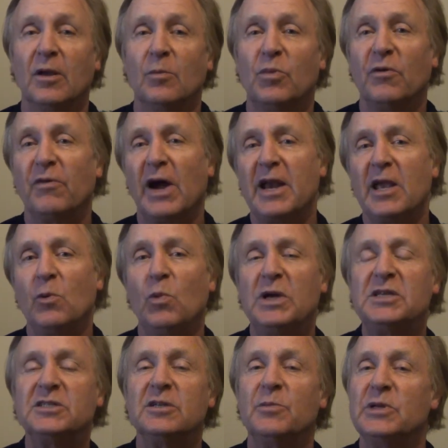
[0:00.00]
Providing
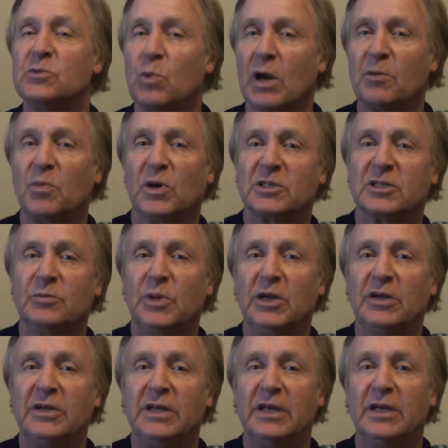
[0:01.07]
wisdom is one
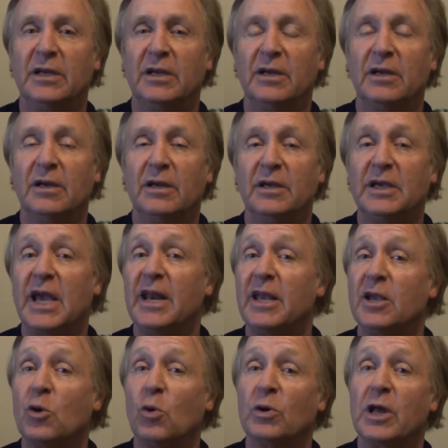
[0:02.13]
possibility.
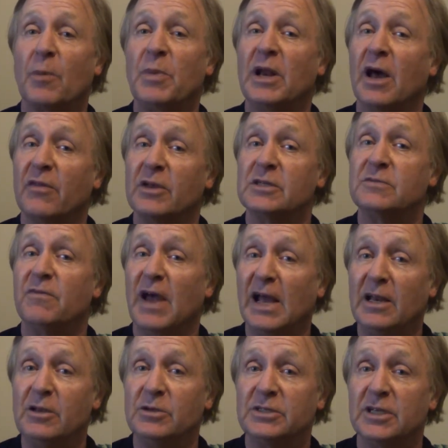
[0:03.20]
Getting caught up in others'
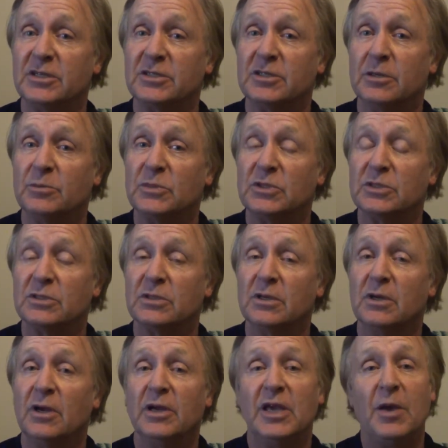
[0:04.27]
value systems,
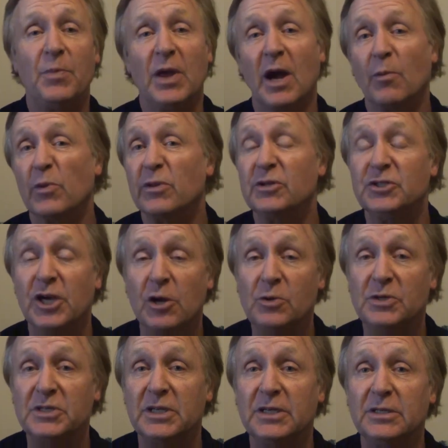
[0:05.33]
keeping up with the
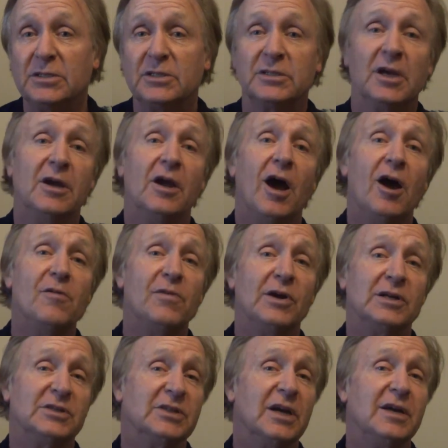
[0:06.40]
Joneses,
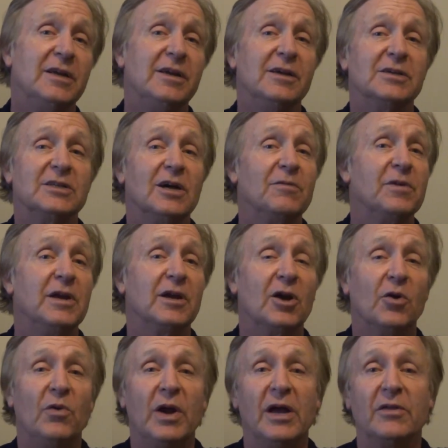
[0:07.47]
overexerting yourself in a
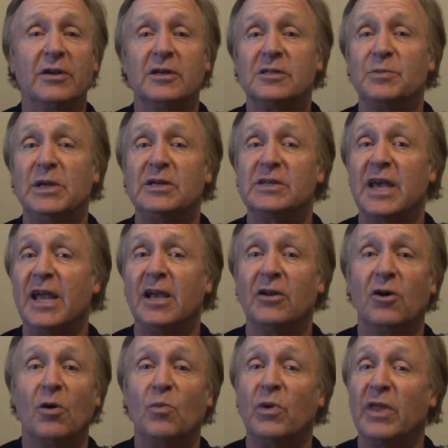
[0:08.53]
career that has been
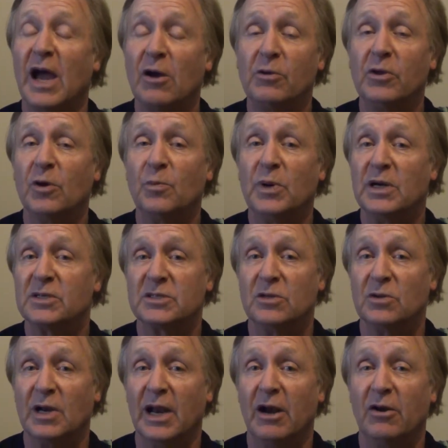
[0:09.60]
taken on without your
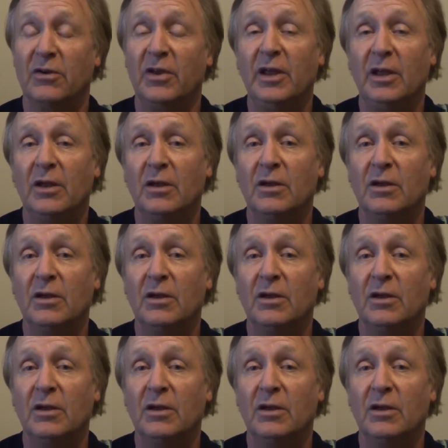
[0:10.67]
personal clarity,